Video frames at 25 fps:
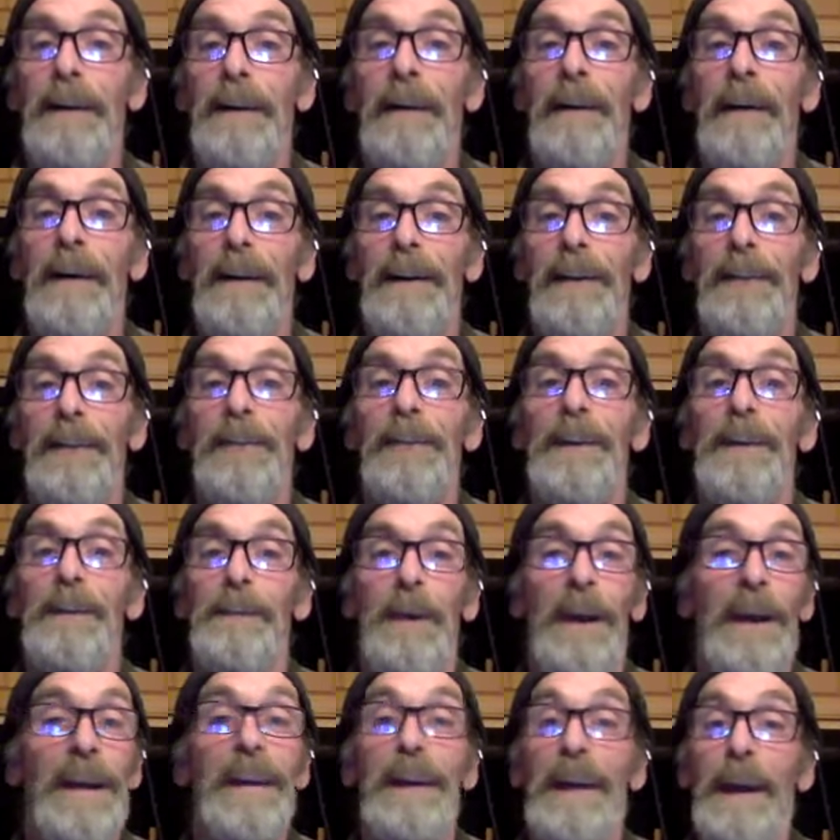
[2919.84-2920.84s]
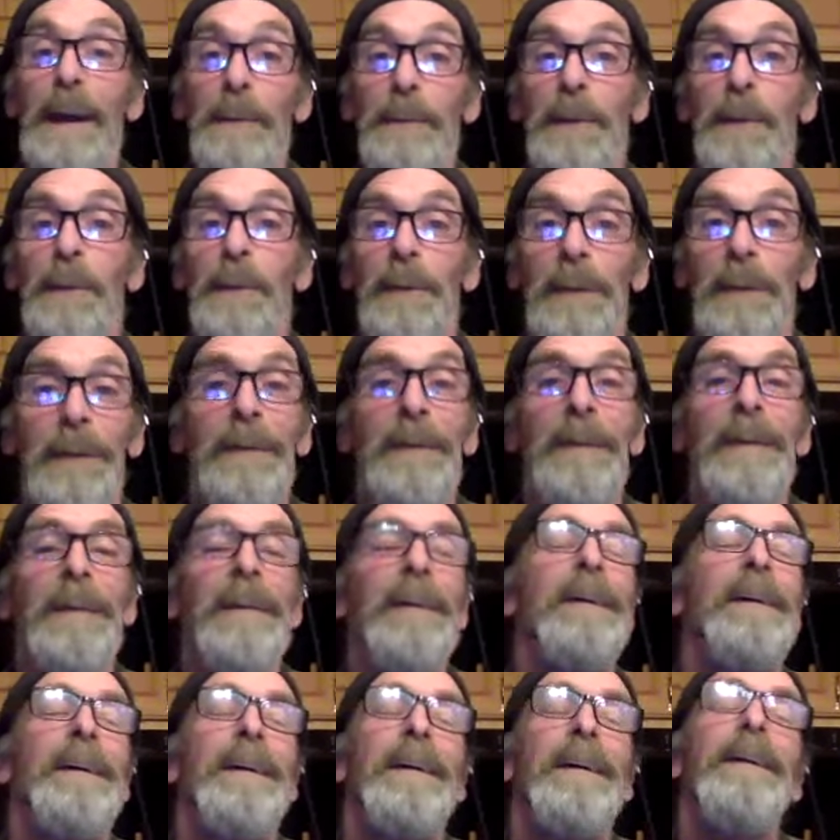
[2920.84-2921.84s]
honestly, but I kept him.
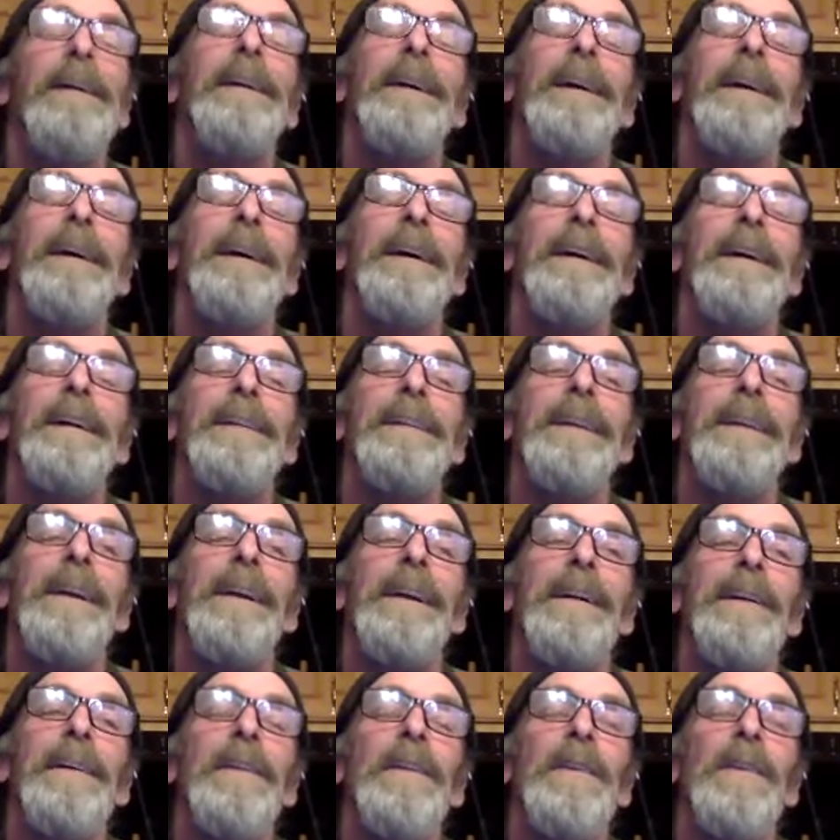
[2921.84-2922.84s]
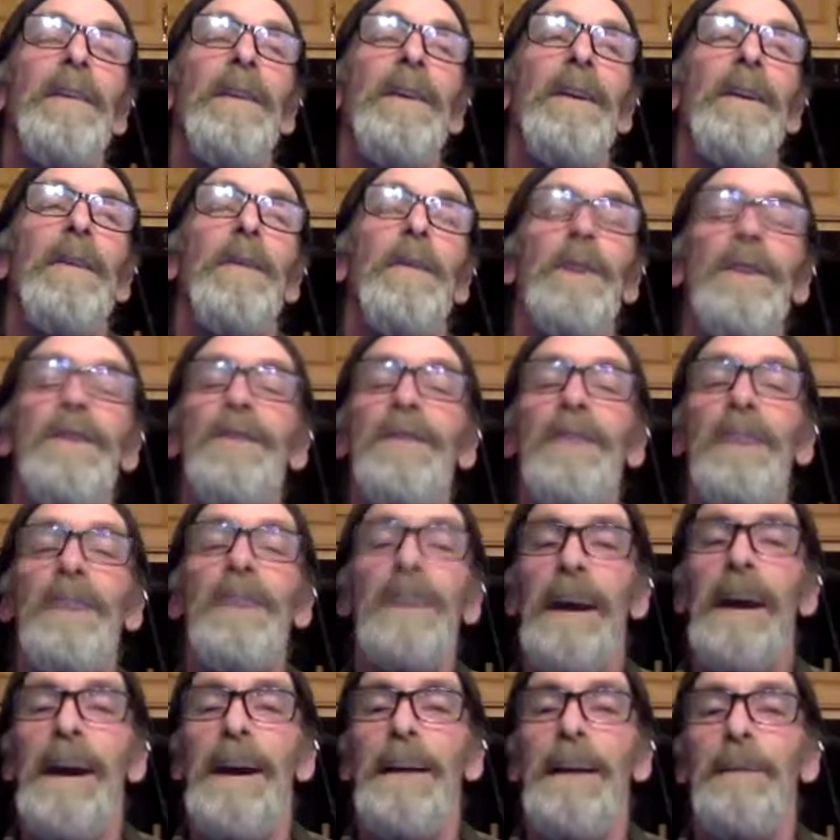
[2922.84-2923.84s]
And, Rich
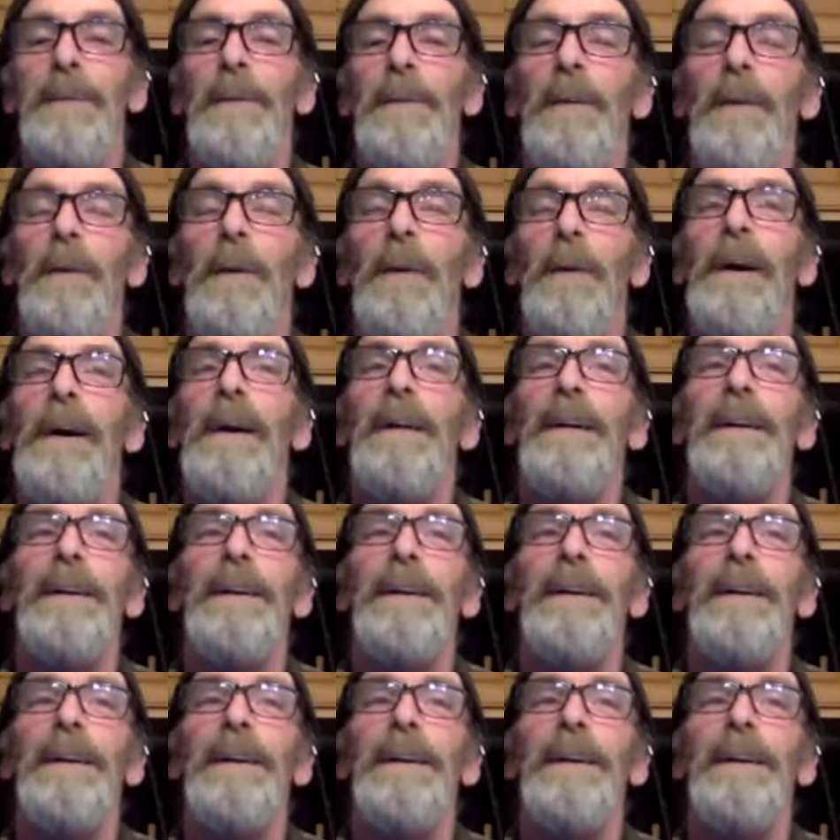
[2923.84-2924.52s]
Lee had him for a while.